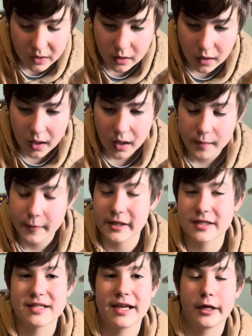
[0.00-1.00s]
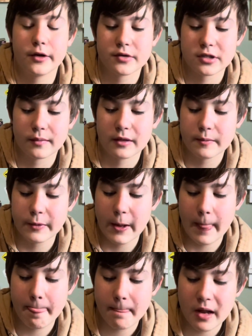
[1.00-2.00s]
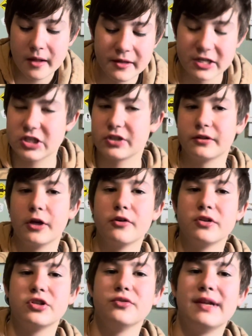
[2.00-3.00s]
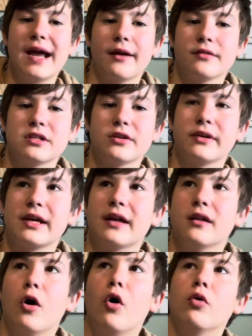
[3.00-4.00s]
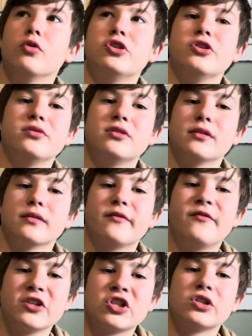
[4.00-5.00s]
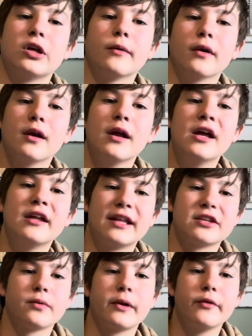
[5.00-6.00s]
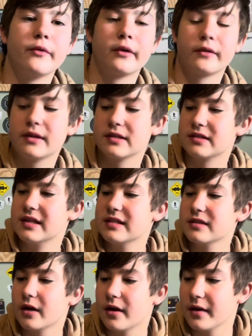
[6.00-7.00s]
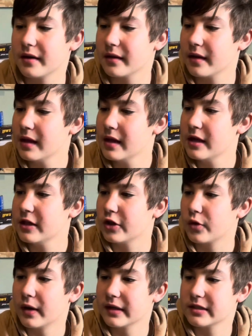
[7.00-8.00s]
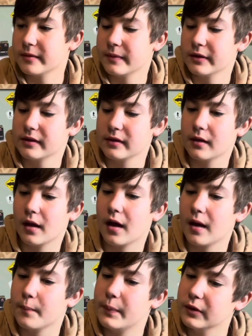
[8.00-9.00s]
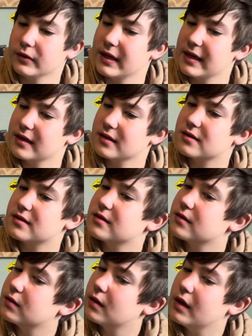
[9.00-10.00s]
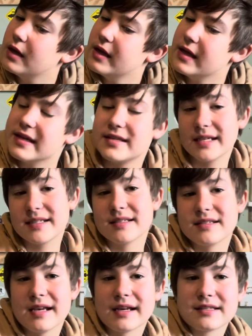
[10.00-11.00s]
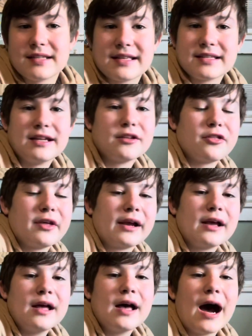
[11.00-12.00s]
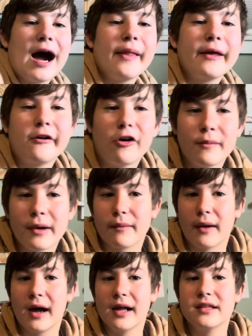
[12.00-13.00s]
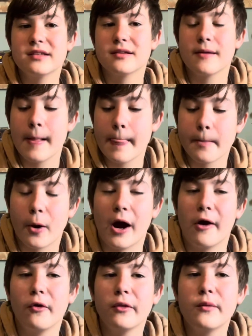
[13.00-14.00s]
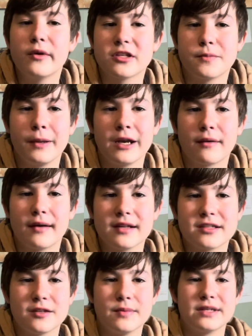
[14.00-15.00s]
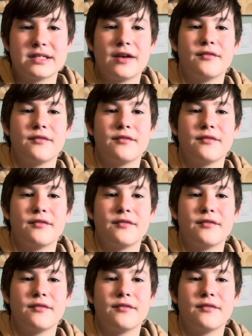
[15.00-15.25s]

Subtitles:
like a Senko or something, but this slows you down, so it kind of holds you to fish slower. That's why you want this. This is on the Quantum Bill Dance. 6:6. That's another thing. I like all my rods. I only want spinning rods to be 6